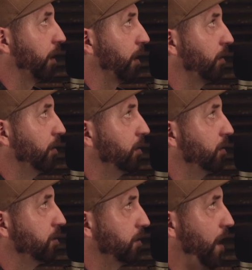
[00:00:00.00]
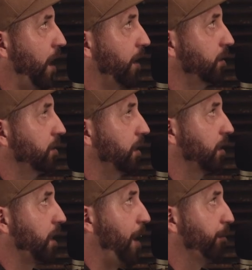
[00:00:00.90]
like snacks
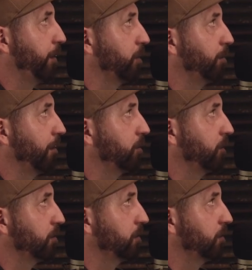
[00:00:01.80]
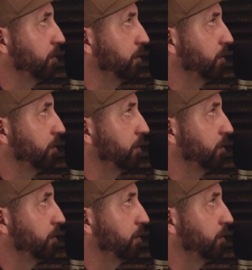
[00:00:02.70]
and complimentary beverages,